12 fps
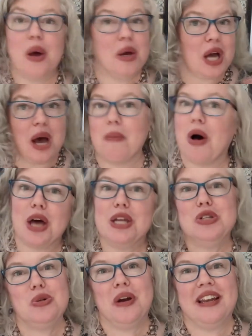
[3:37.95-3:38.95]
come on
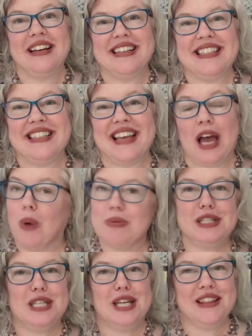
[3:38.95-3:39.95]
and join us. I hope
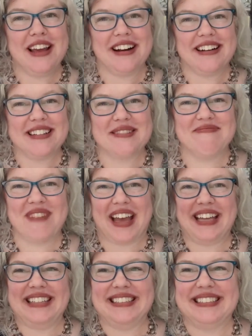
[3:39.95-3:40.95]
to see you there.
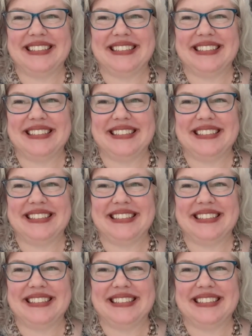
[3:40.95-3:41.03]
Bye.